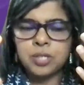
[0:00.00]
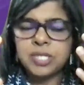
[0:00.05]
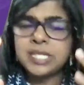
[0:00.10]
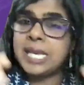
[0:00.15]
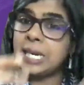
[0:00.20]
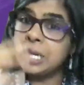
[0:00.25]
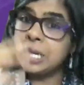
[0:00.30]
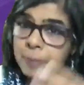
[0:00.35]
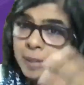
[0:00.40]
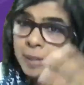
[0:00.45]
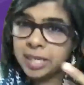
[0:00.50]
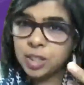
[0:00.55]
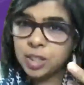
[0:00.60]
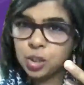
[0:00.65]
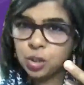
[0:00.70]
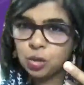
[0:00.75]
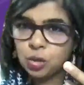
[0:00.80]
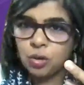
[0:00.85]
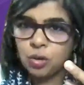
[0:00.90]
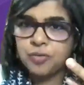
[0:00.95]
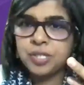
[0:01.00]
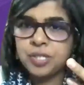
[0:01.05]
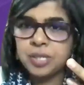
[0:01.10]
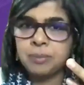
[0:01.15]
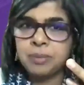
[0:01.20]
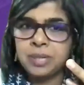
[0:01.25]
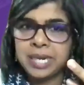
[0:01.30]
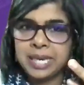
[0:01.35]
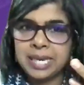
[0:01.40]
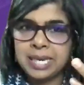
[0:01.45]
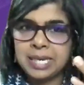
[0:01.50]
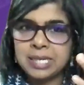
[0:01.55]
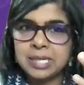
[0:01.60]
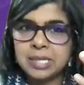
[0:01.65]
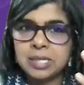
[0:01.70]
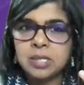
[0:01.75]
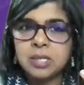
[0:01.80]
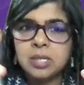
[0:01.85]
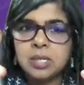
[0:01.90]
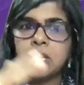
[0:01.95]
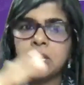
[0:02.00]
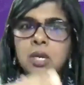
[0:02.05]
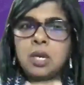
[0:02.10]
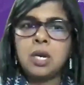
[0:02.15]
celebration of some days,